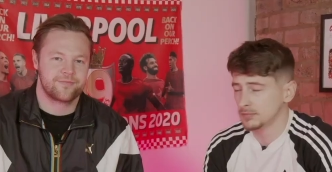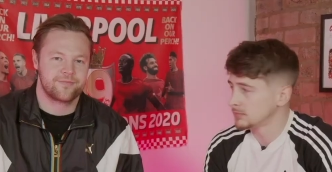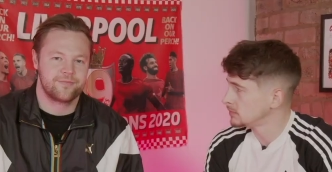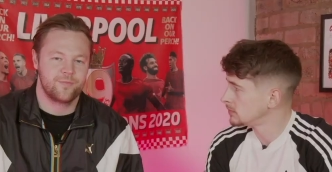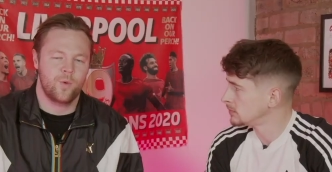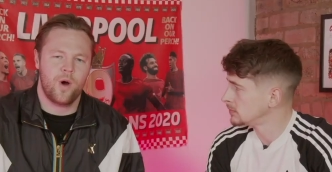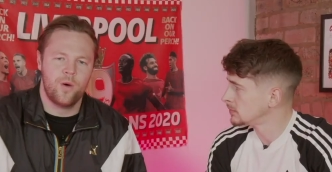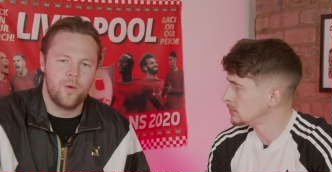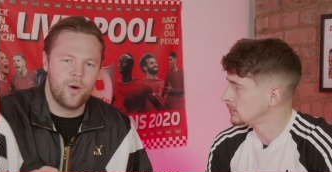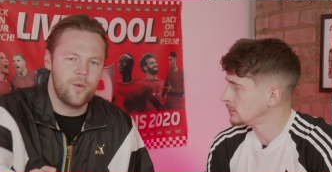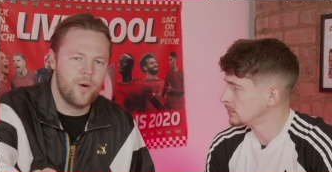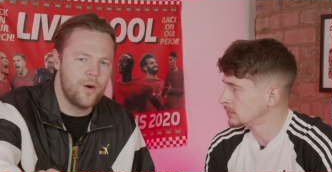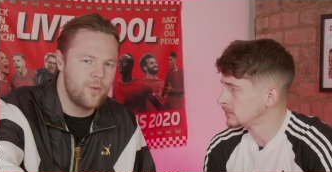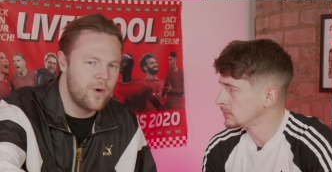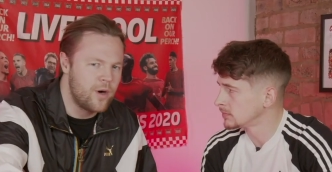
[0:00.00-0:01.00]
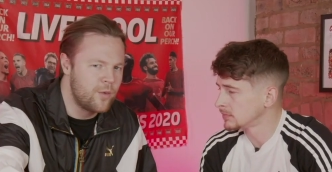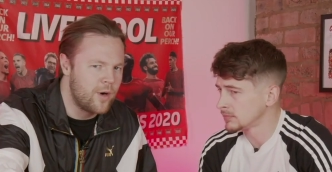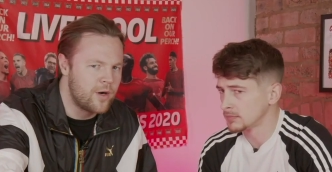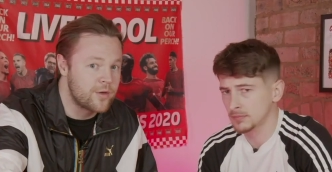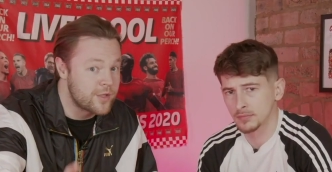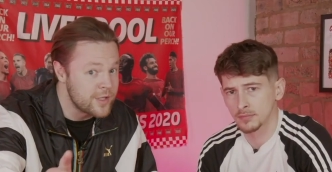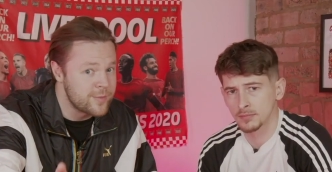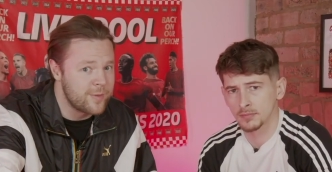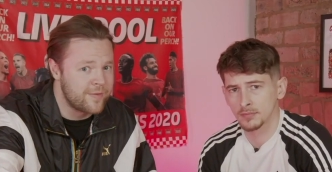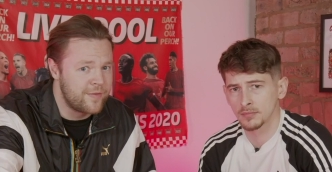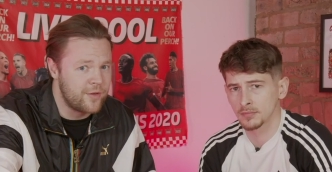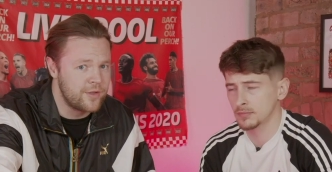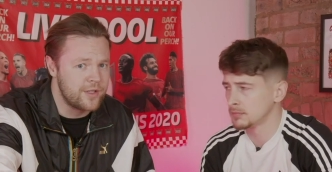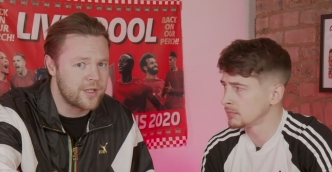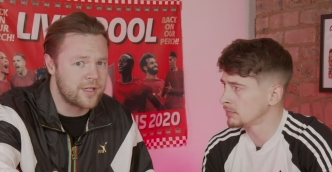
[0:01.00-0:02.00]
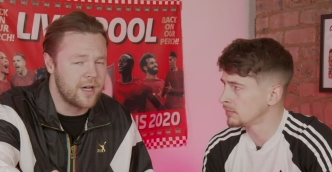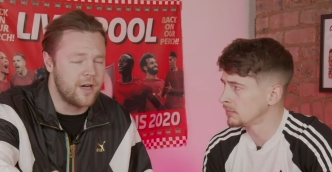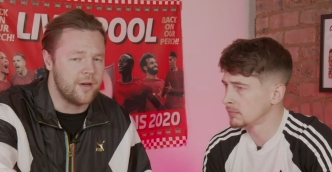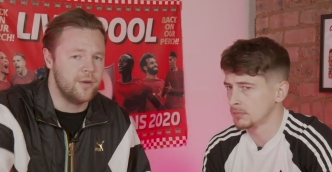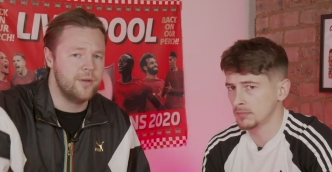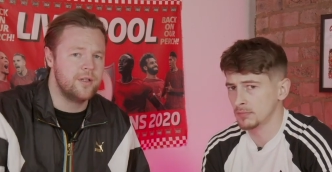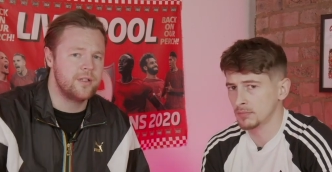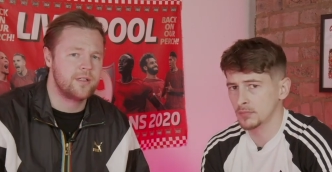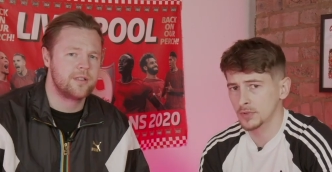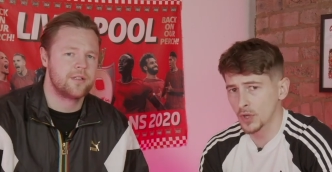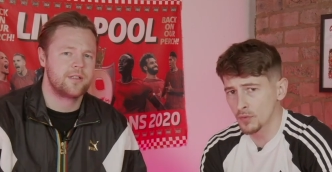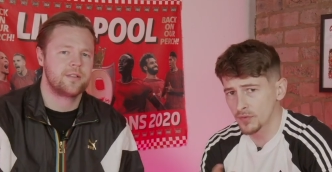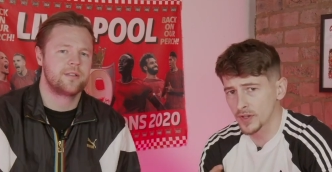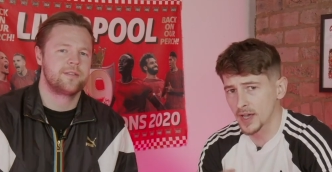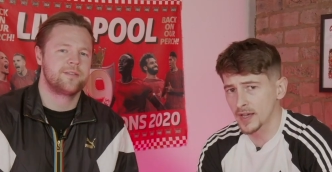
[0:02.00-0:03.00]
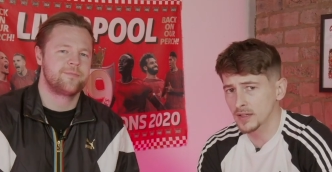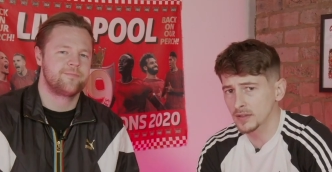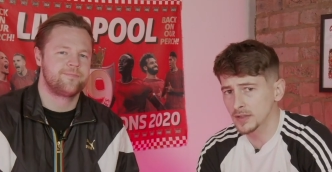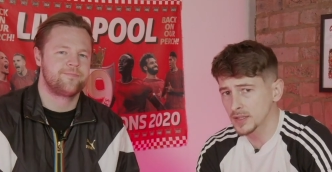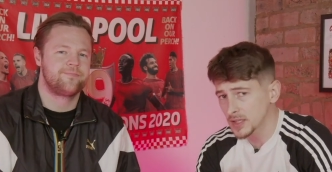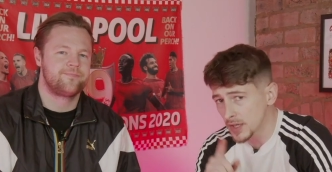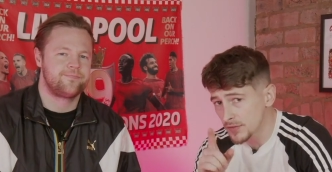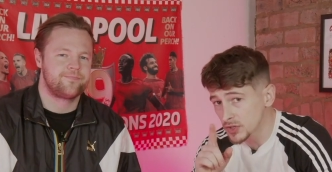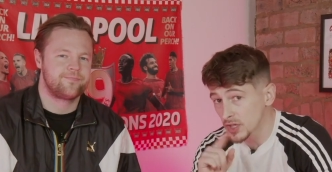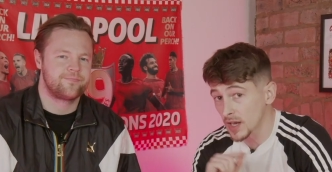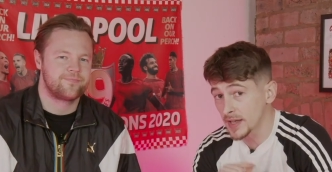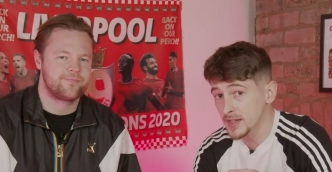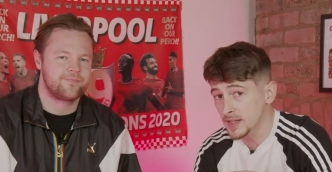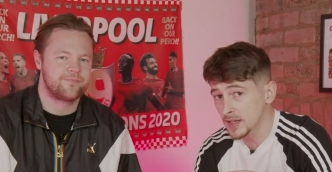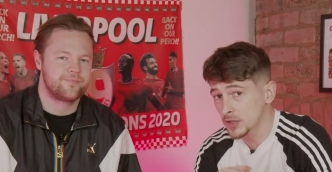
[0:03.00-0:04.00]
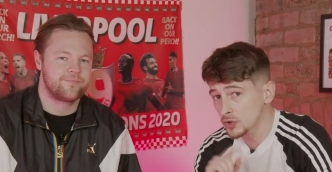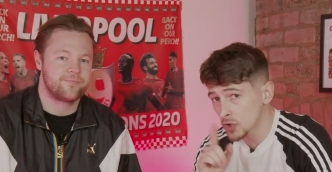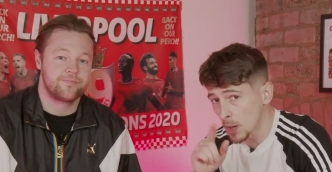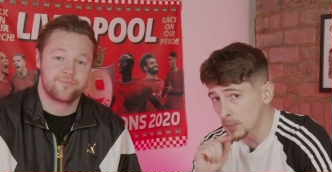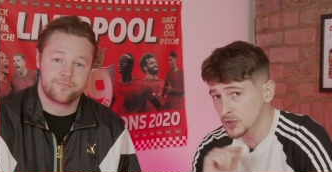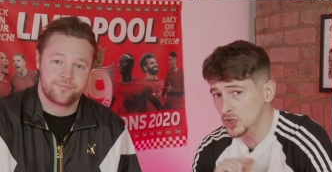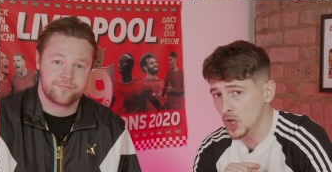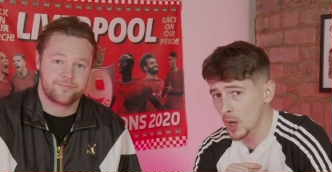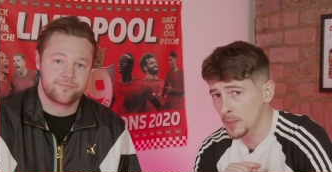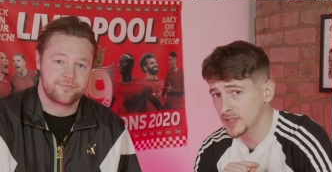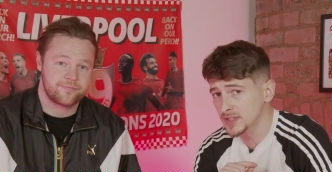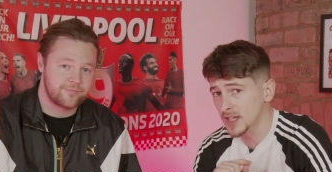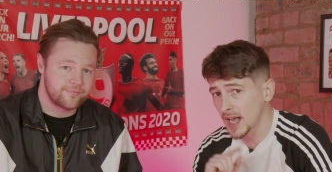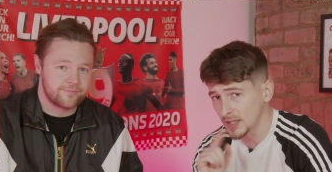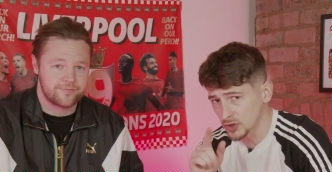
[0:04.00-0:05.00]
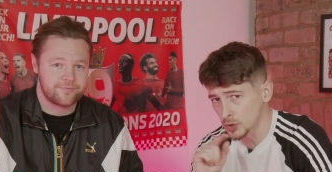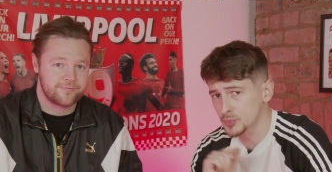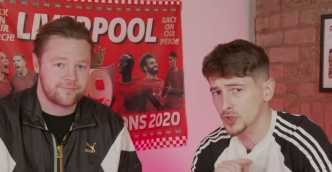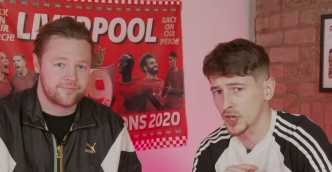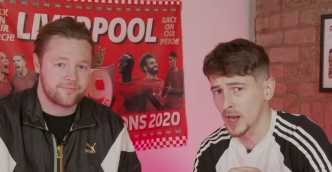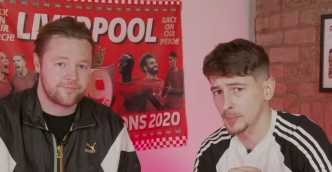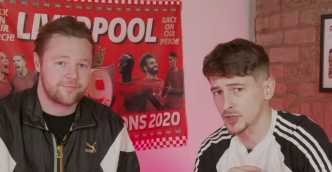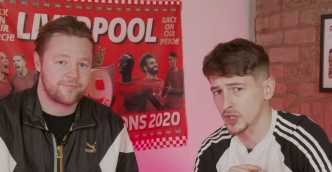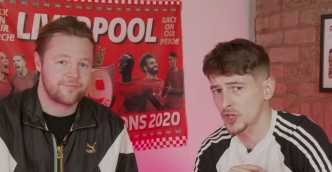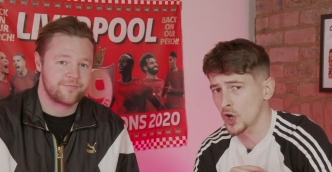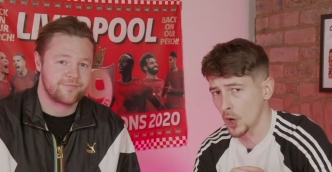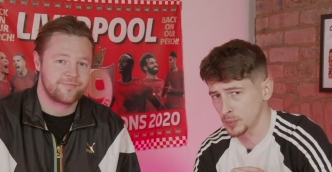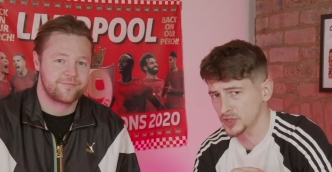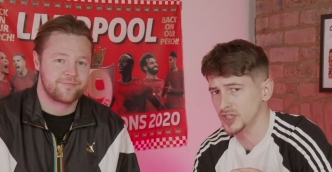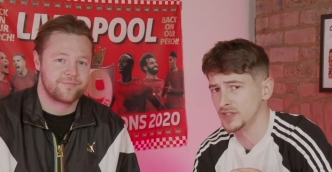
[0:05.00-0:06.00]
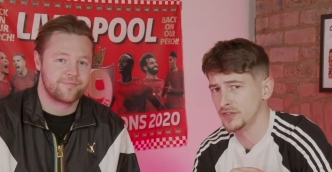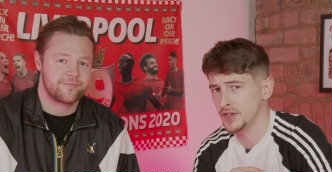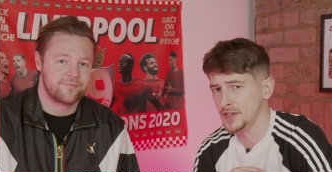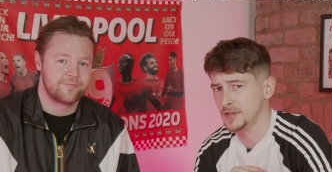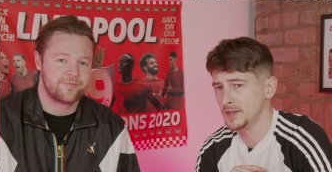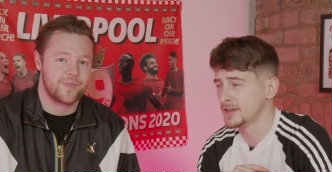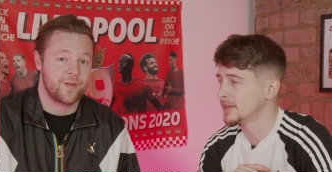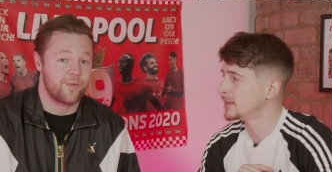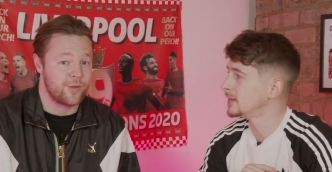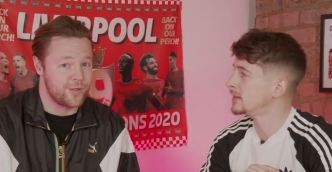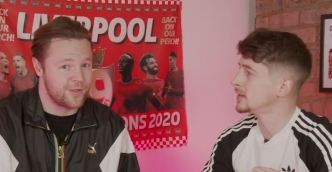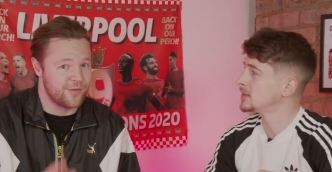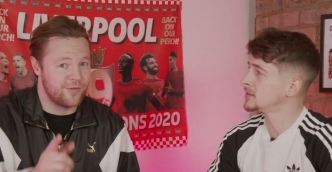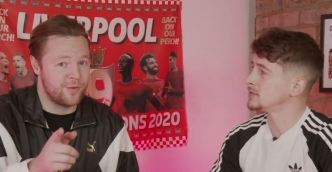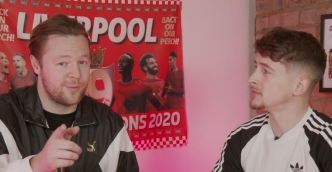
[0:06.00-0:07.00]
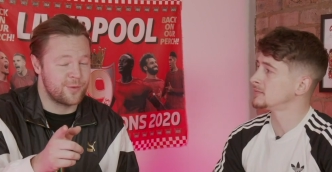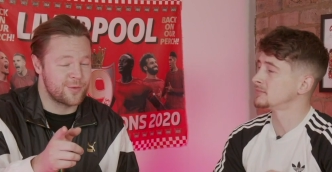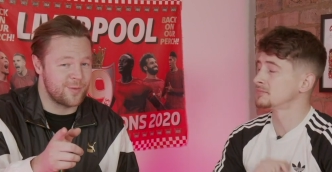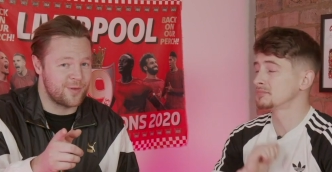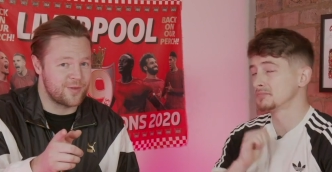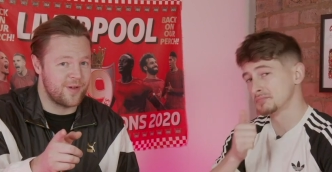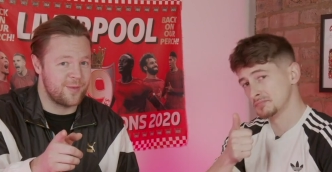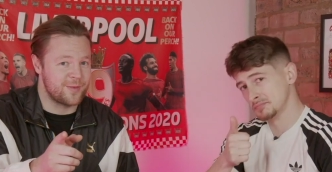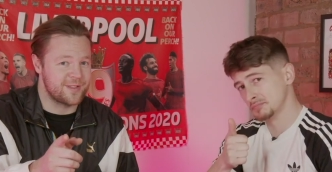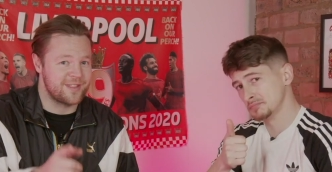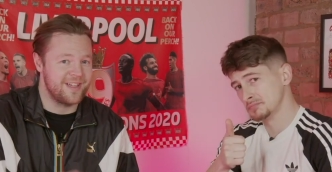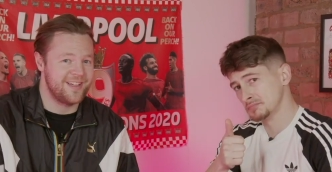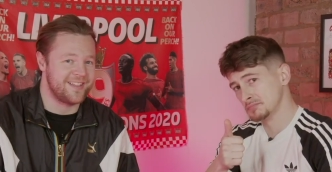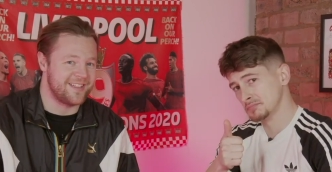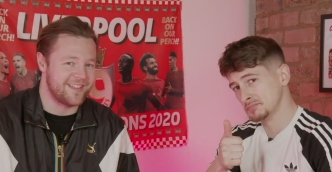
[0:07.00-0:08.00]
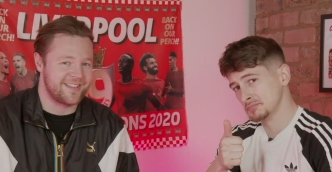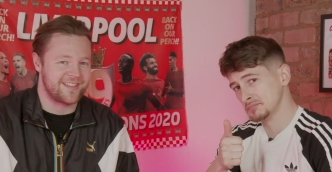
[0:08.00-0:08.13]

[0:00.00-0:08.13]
Speaker 1: Whoa, whoa, whoa, whoa, whoa. Just before you go,
Speaker 2: don't forget, give us a like, drop us a comment and subscribe to the Cop TV. The voice
Speaker 1: of football's most famous
Speaker 2: stand.